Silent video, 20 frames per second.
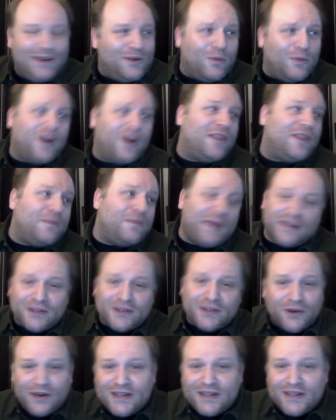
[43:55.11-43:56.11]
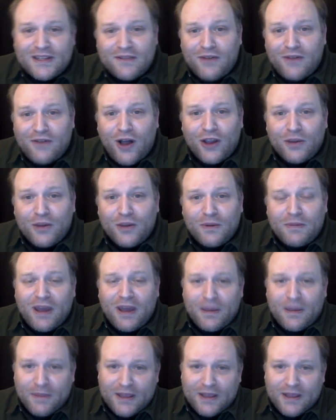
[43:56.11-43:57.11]
One of the best stories in the volume, in
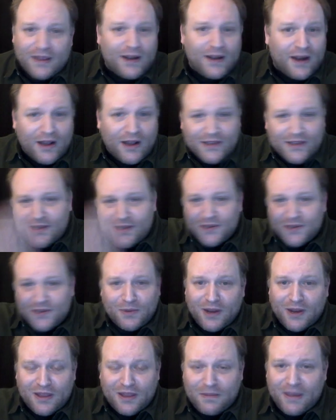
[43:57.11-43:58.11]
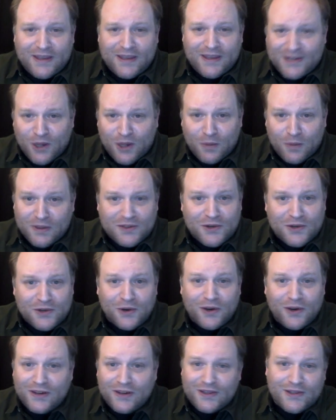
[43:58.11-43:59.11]
my opinion, and also just one of the best Yeoman
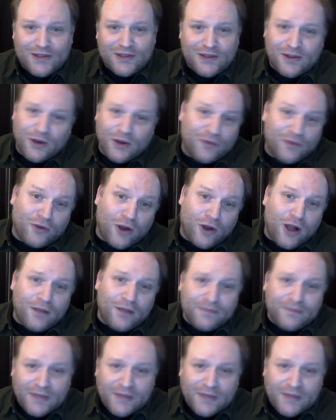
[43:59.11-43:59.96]
stories overall.